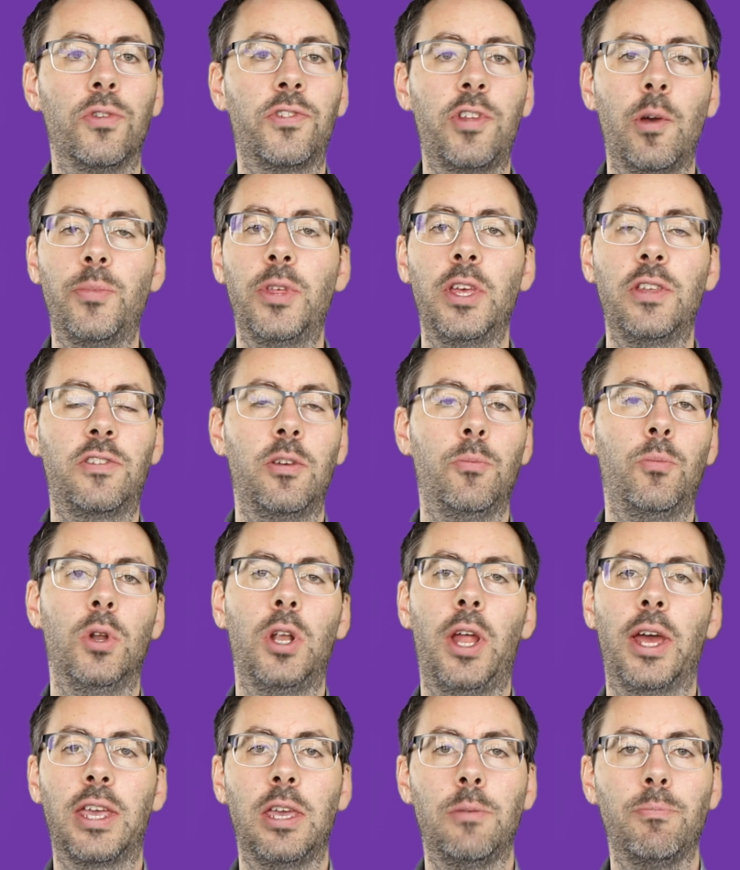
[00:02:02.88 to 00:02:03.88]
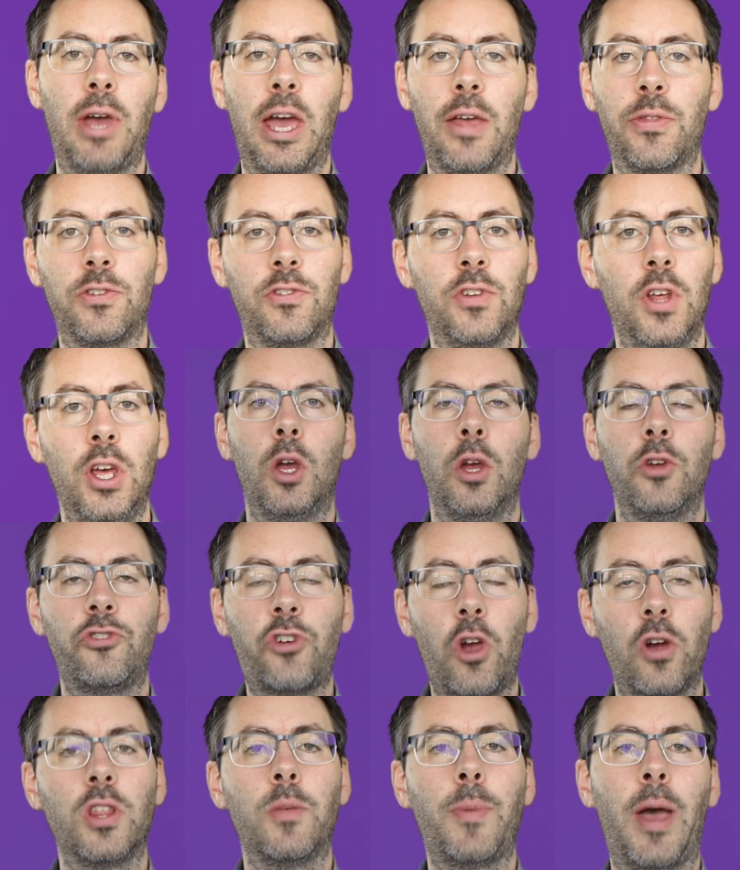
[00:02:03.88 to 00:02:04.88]
something simple like in maths,
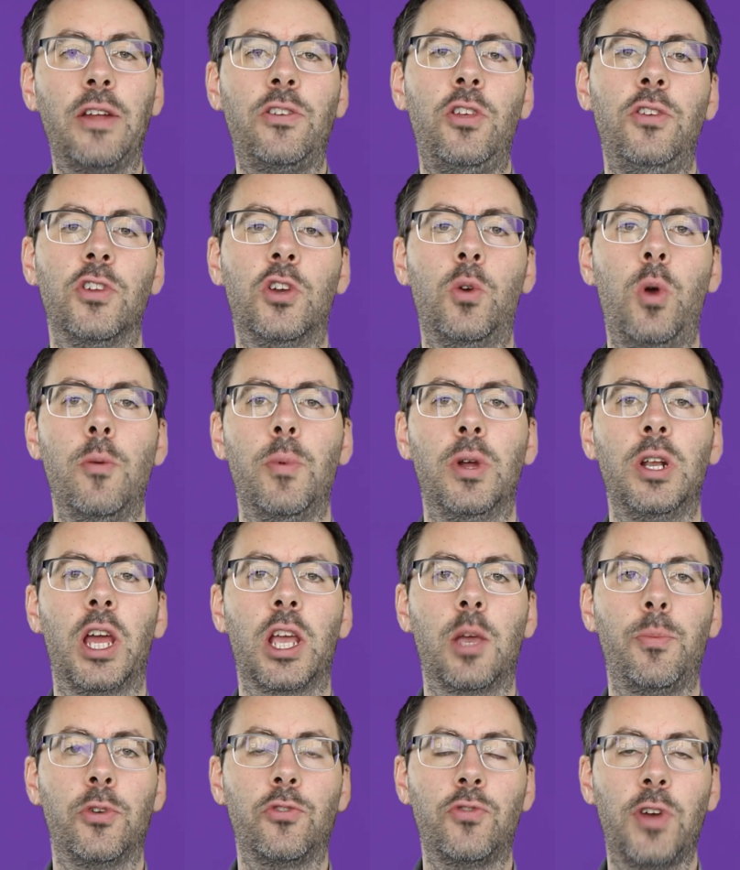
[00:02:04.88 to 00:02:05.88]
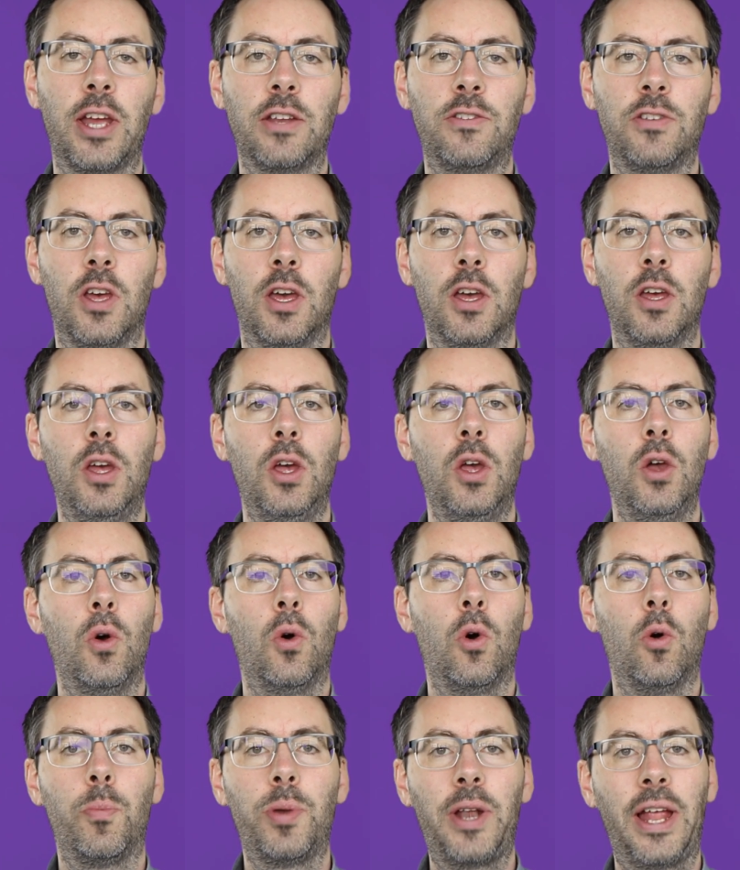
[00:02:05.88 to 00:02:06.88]
showing them how to use equipment like a protractor
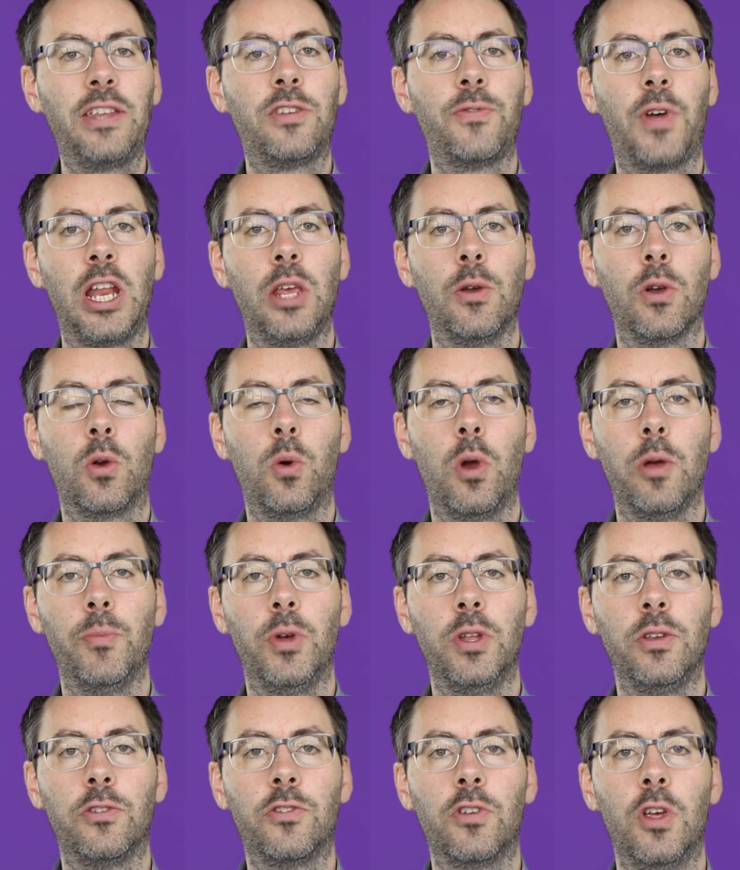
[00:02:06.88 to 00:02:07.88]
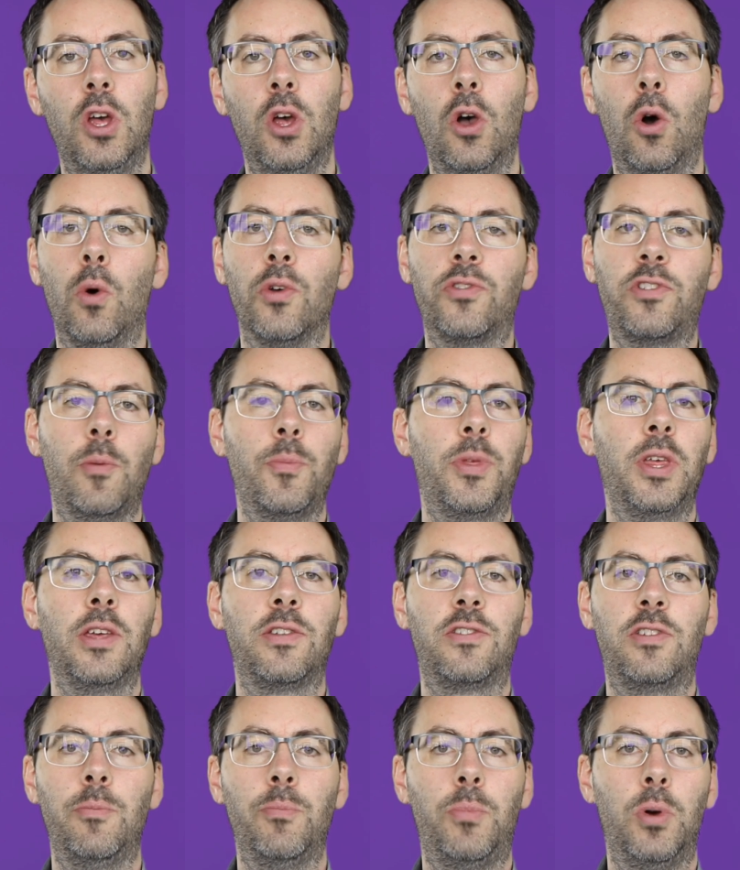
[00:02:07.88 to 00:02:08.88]
or place value equipment, or something as
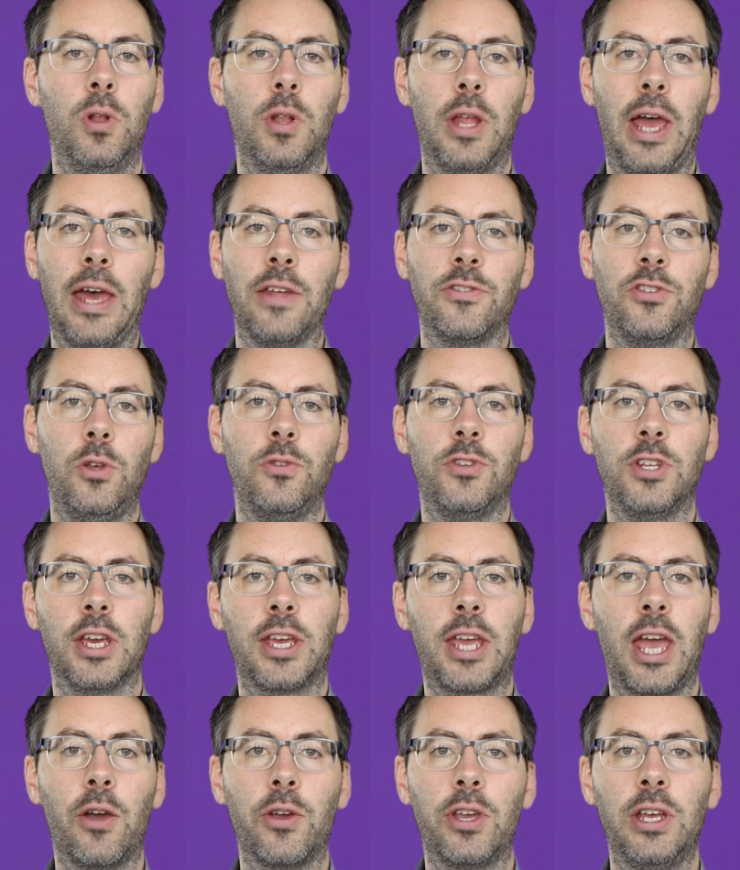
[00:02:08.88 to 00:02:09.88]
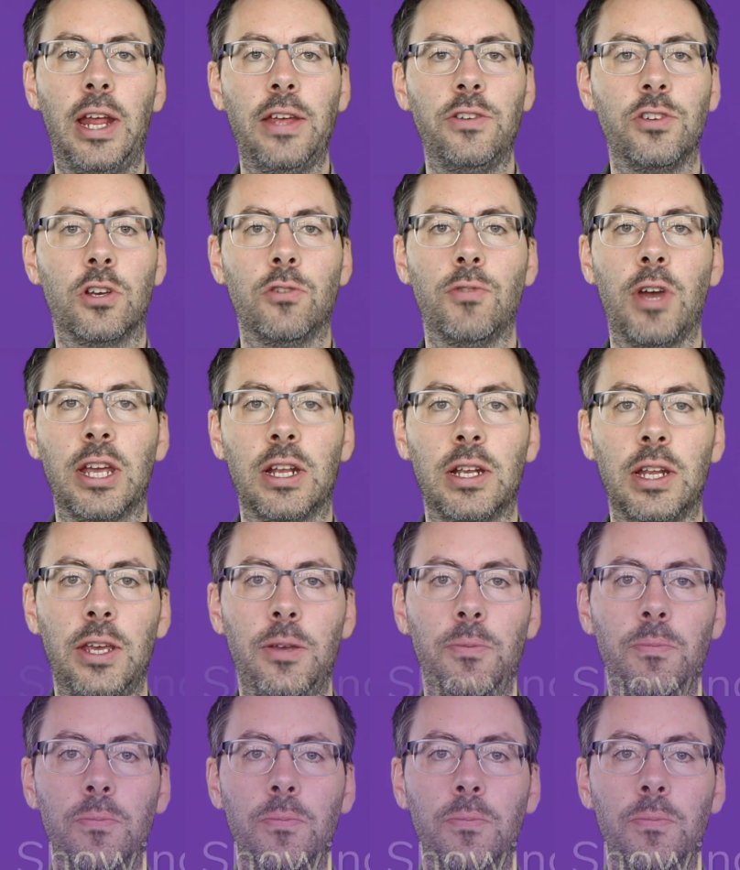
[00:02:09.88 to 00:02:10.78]
simple as using a calculator correctly.